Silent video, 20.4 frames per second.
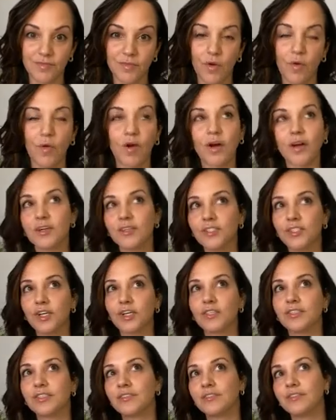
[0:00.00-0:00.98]
or
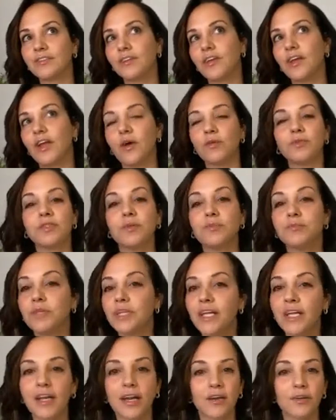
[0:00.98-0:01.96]
just,
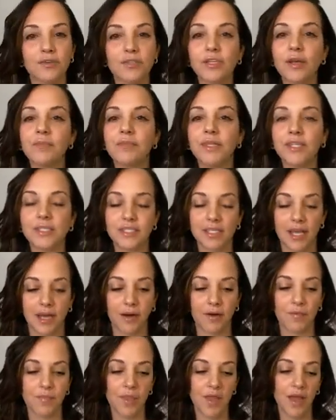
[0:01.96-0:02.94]
depleted or something's
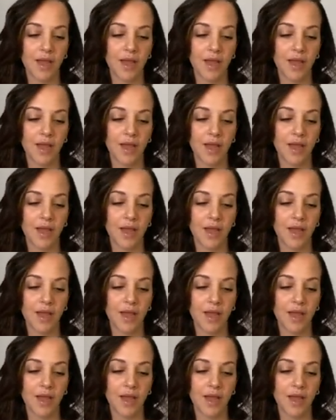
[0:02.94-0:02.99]
there.